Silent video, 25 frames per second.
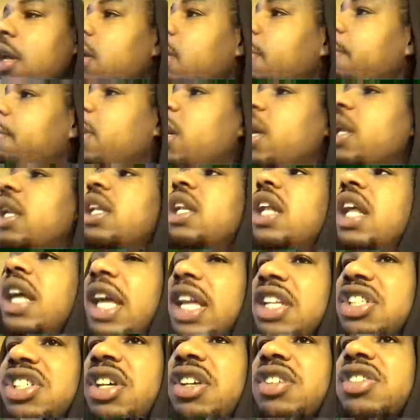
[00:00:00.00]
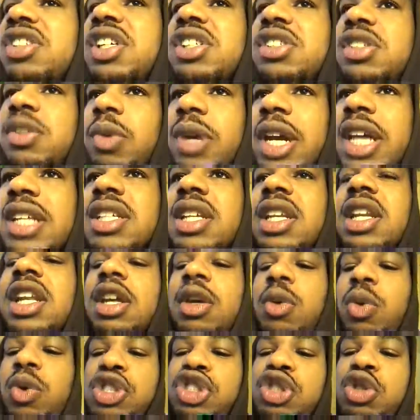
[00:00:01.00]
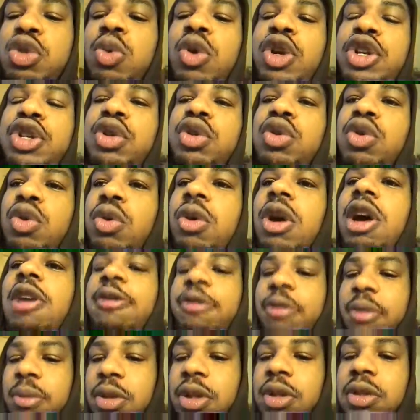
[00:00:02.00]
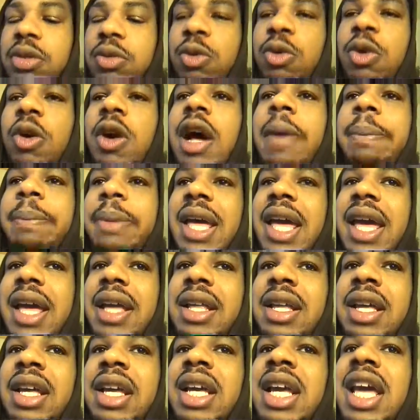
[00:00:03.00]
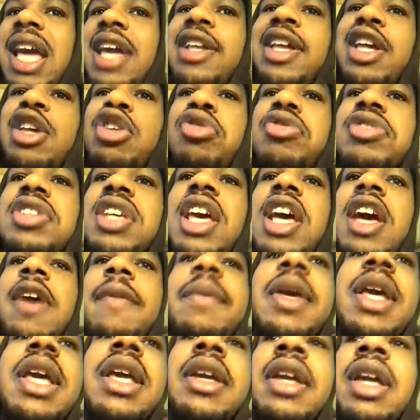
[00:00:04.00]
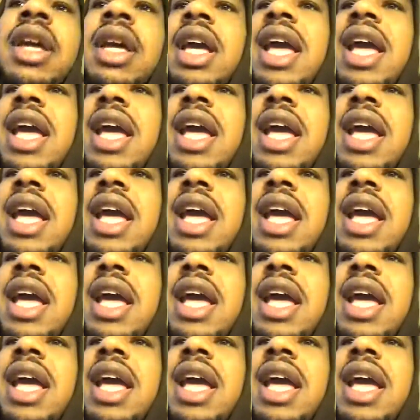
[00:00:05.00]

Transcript: But look at your situation. Look at where you grew up at, and then you tell me.